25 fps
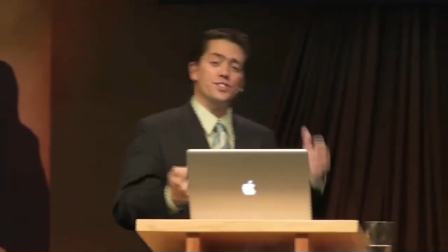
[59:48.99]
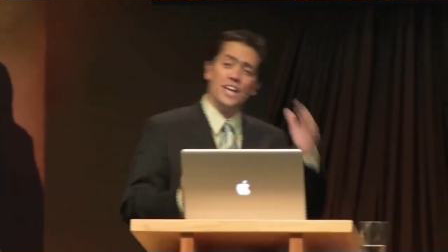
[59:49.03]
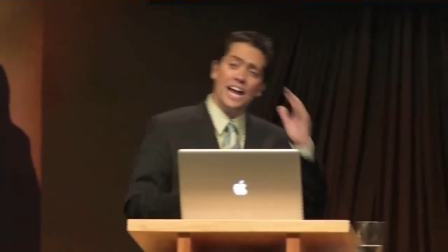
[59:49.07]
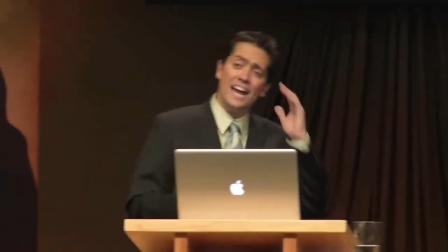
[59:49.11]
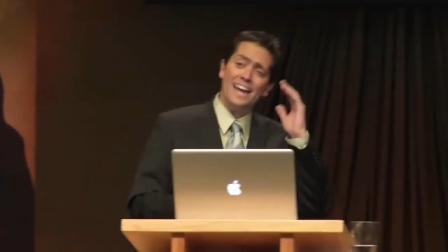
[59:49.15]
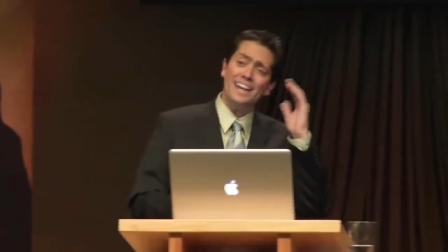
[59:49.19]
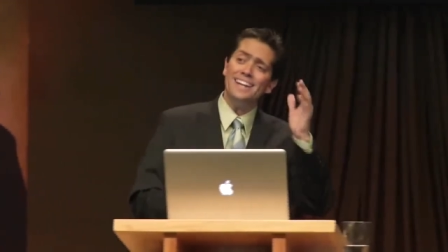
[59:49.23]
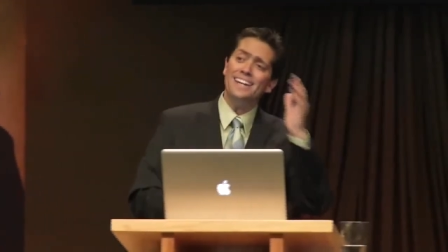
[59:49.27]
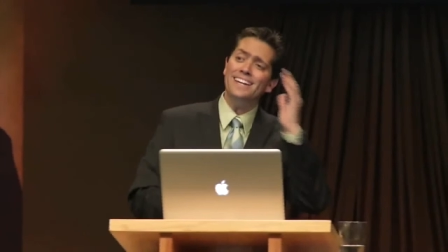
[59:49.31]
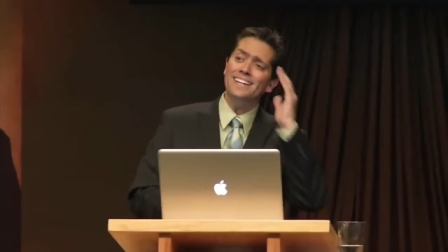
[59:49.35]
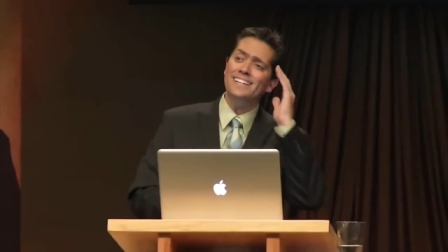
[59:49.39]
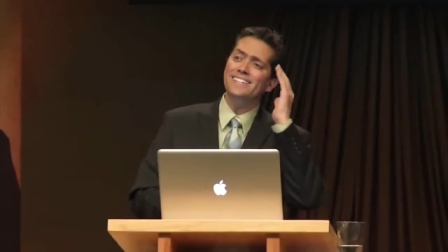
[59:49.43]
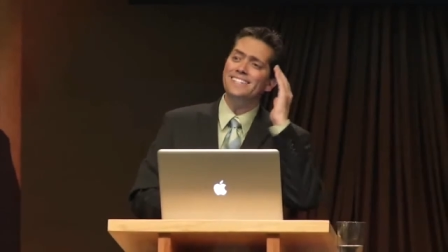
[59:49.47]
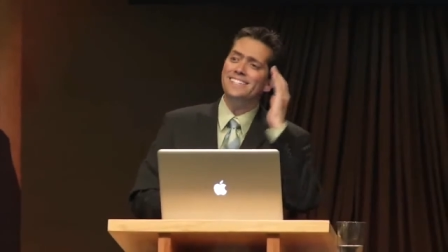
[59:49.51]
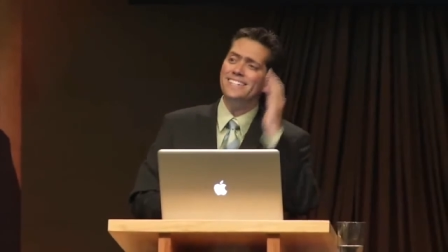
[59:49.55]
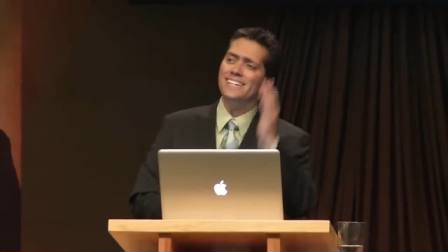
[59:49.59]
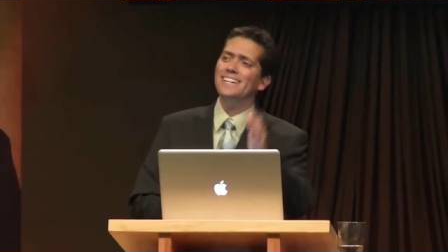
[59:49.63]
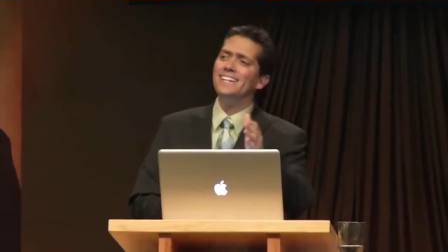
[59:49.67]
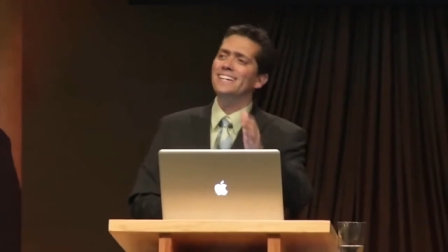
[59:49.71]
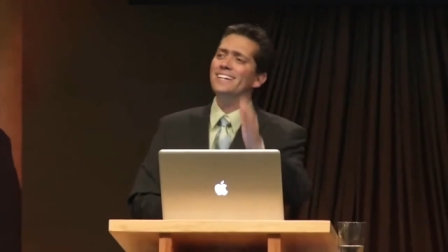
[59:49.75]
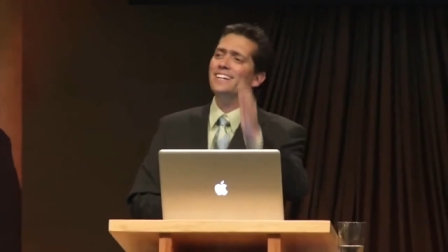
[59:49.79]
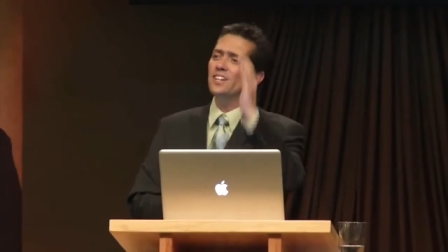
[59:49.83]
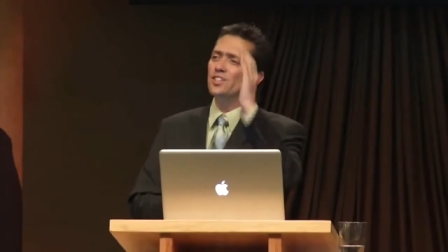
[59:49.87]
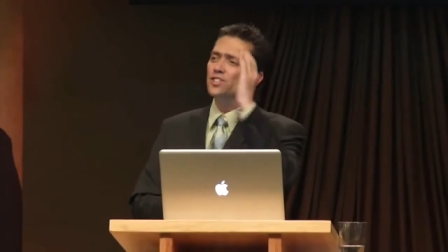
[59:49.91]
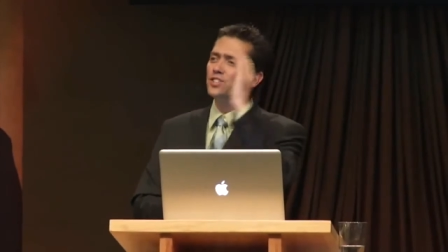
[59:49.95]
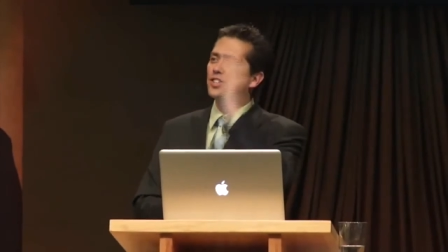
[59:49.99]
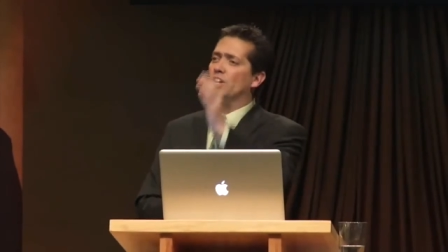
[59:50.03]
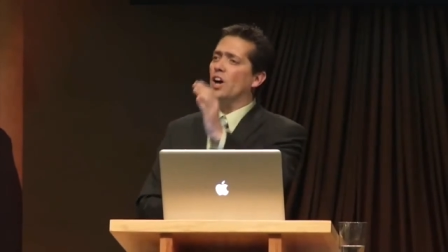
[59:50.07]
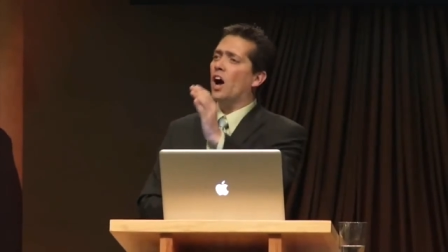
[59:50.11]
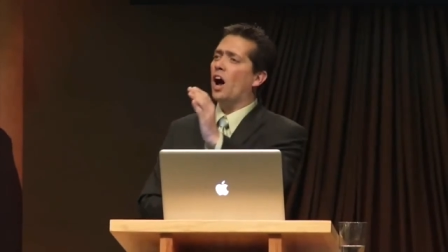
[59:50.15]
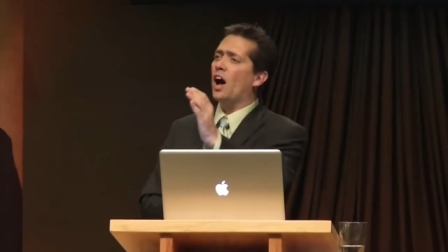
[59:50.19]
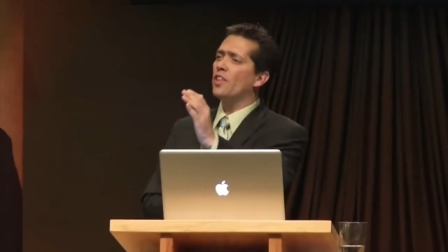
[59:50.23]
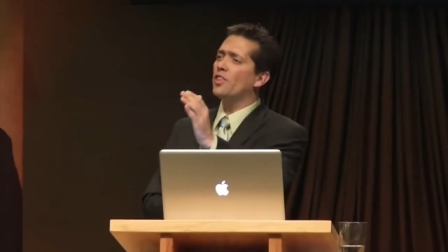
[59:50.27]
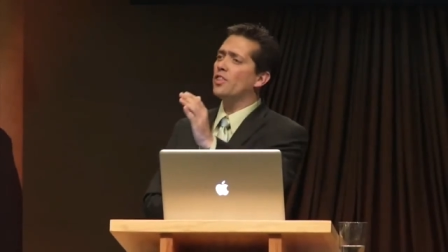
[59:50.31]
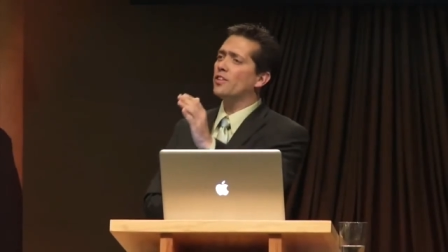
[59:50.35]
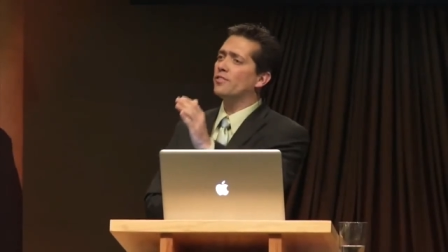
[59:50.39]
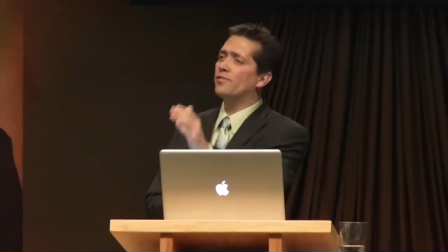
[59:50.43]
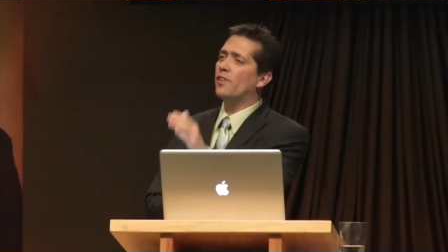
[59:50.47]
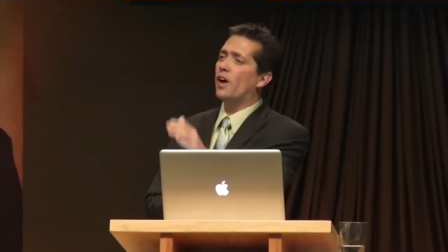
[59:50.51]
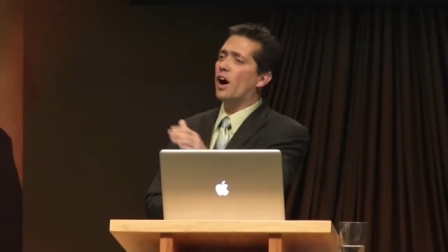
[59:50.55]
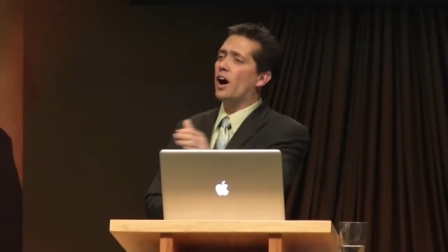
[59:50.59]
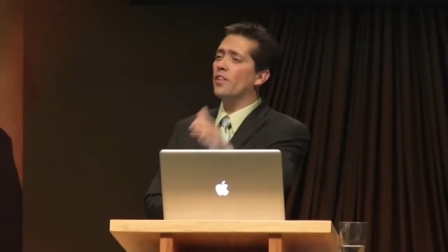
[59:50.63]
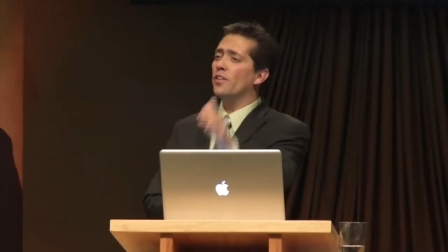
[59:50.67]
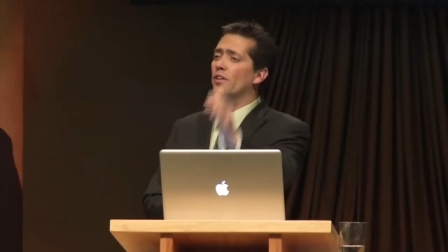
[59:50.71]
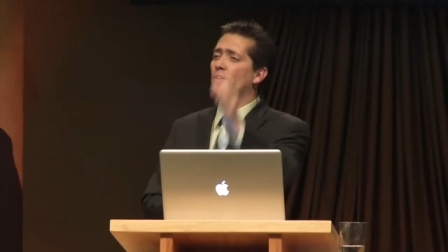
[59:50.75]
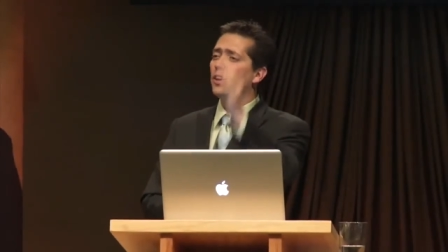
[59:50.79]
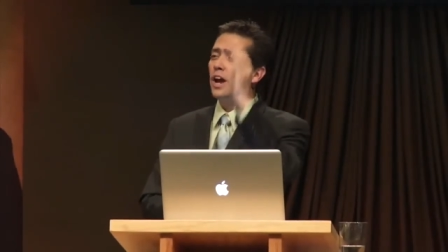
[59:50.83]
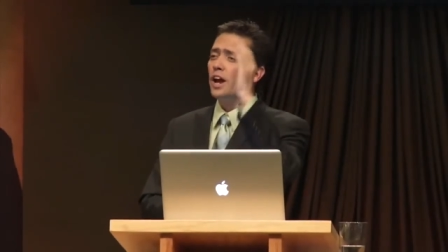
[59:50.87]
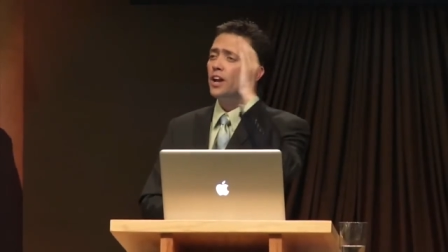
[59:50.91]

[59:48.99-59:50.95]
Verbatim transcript: That indeed is God the Father